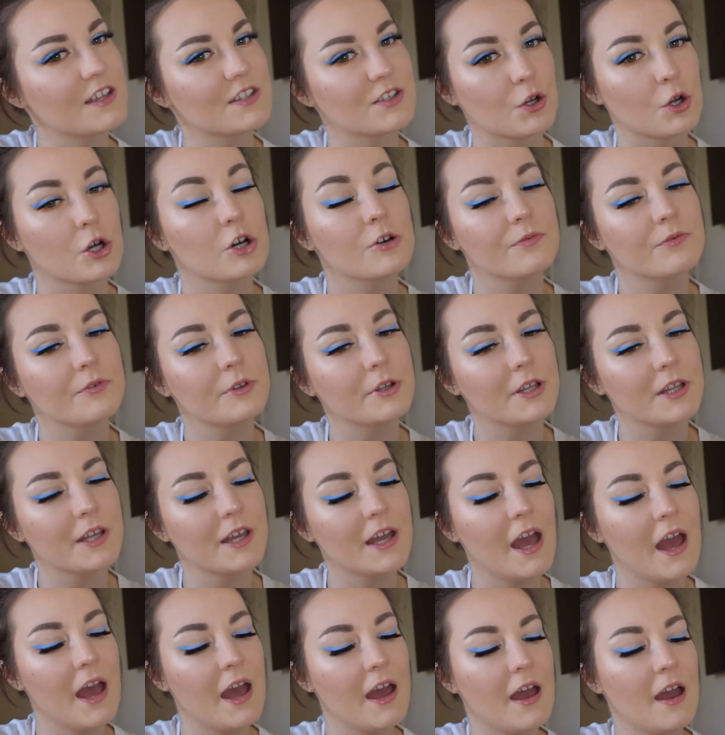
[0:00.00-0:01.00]
So
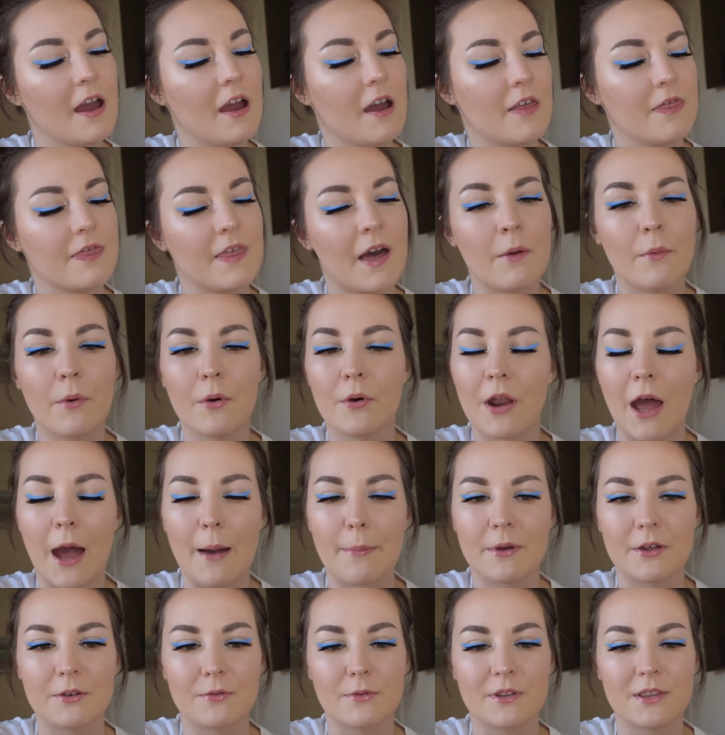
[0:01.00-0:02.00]
hopefully that won't
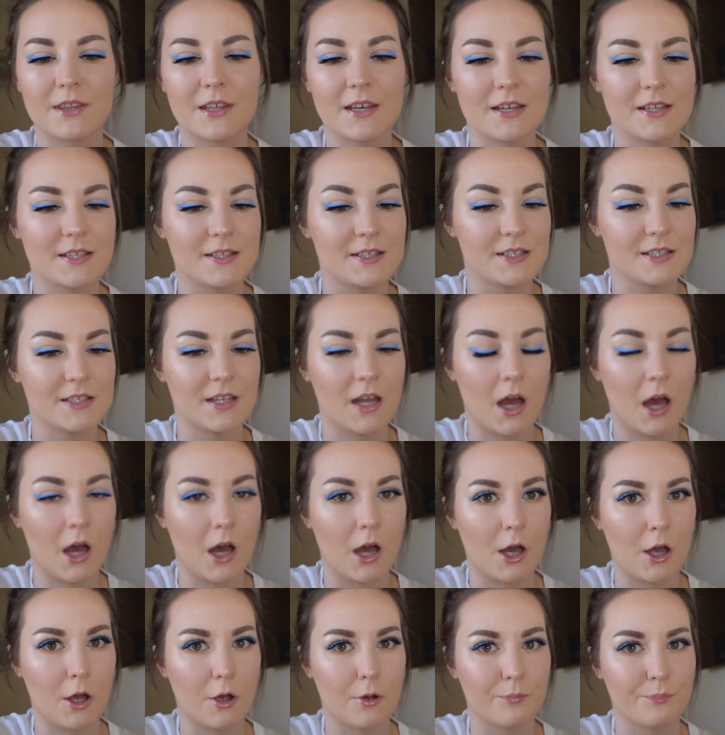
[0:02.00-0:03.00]
happen with this.
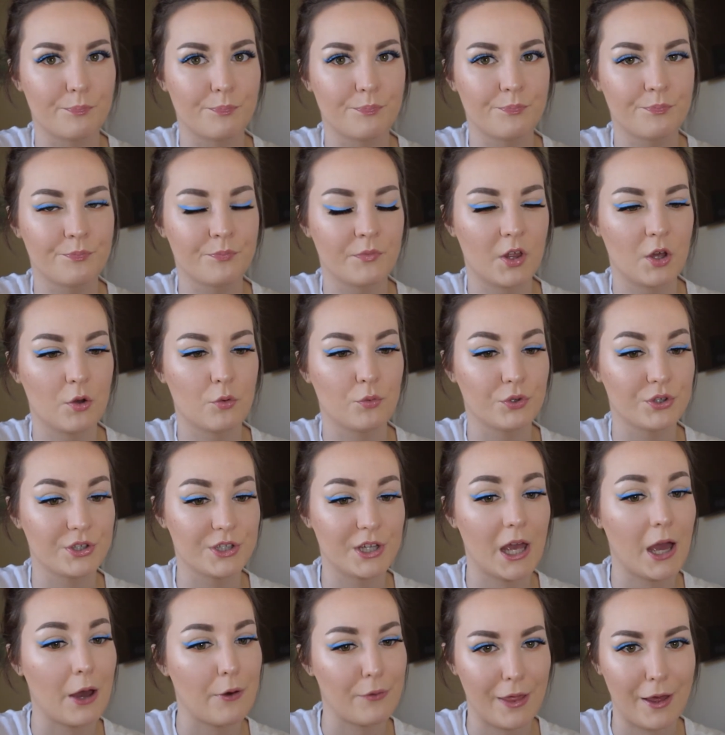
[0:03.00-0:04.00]
We'll see
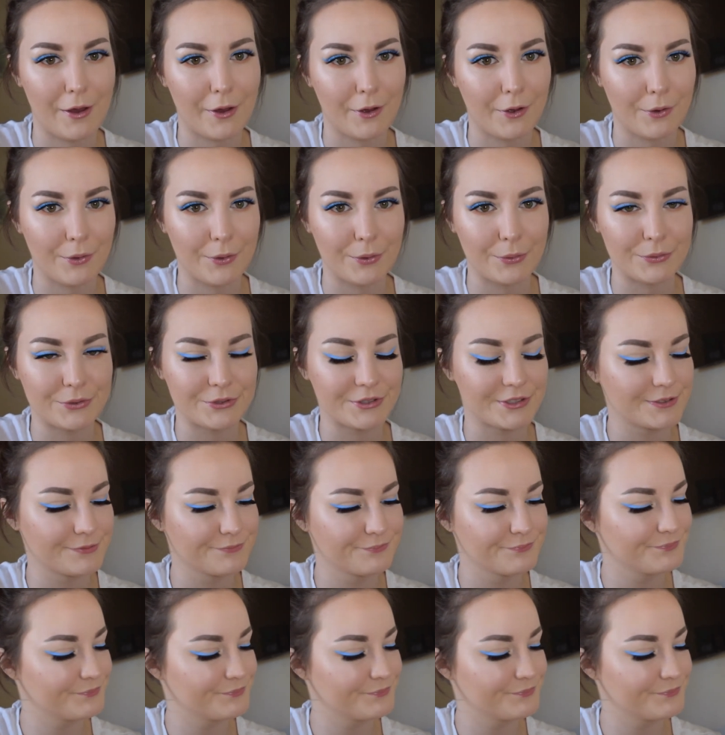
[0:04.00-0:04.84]
how that goes.